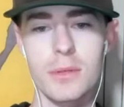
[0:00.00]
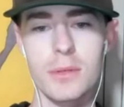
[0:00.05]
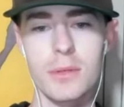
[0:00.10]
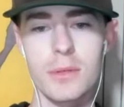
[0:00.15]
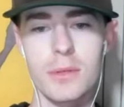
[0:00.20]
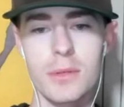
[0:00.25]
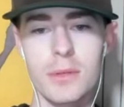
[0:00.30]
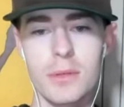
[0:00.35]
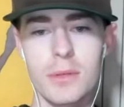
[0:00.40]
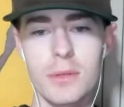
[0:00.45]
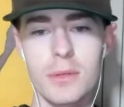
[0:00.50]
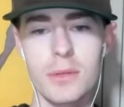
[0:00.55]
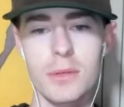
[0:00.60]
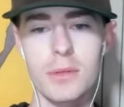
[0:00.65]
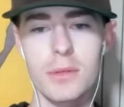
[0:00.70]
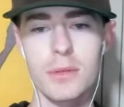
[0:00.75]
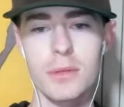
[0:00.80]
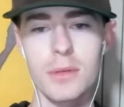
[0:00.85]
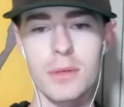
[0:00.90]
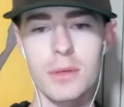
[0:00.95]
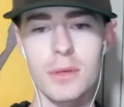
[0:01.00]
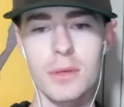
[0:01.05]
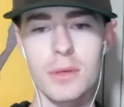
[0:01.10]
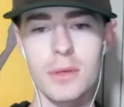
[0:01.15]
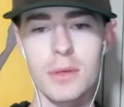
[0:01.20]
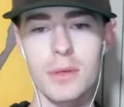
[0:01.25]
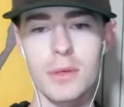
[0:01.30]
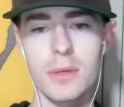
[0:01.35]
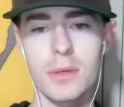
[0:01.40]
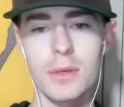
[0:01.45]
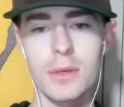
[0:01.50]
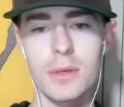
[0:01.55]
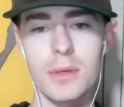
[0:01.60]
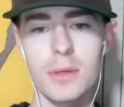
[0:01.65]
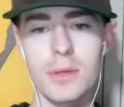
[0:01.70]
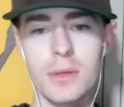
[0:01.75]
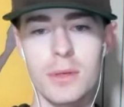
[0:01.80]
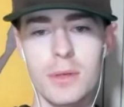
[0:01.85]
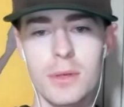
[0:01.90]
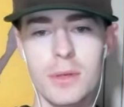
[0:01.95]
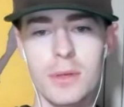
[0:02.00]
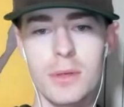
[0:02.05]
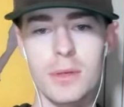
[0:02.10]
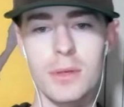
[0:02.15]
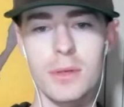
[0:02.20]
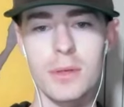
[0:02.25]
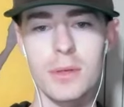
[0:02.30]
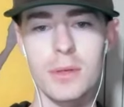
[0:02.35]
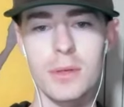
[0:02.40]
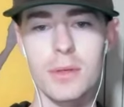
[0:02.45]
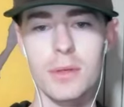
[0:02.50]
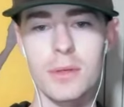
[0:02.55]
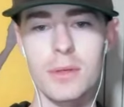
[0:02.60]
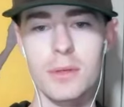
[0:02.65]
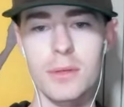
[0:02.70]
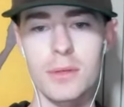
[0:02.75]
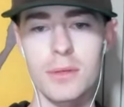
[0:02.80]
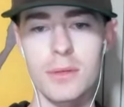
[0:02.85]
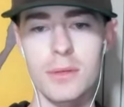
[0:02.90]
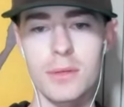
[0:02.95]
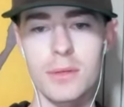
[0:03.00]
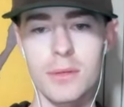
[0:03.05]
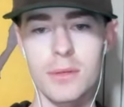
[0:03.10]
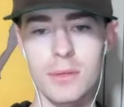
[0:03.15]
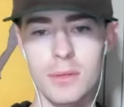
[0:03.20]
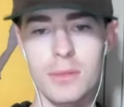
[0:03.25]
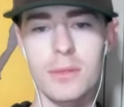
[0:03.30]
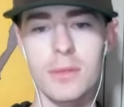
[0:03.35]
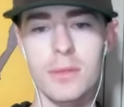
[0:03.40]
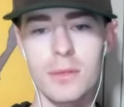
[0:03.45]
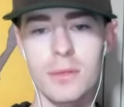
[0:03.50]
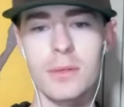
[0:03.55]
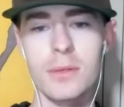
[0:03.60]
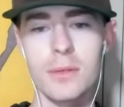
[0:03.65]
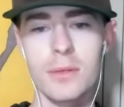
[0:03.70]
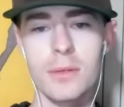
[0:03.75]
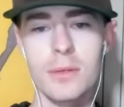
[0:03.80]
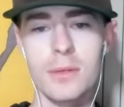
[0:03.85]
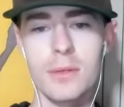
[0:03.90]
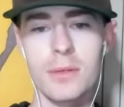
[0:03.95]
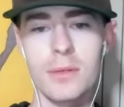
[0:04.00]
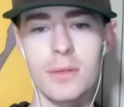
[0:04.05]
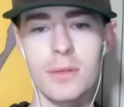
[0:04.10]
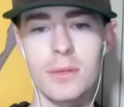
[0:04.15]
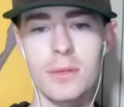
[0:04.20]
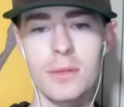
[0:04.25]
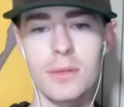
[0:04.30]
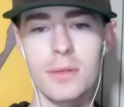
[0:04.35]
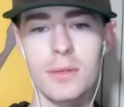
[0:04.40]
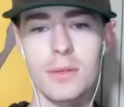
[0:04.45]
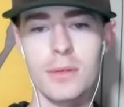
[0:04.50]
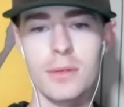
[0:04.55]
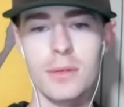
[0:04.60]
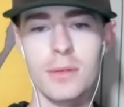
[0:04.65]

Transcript: (not speaking)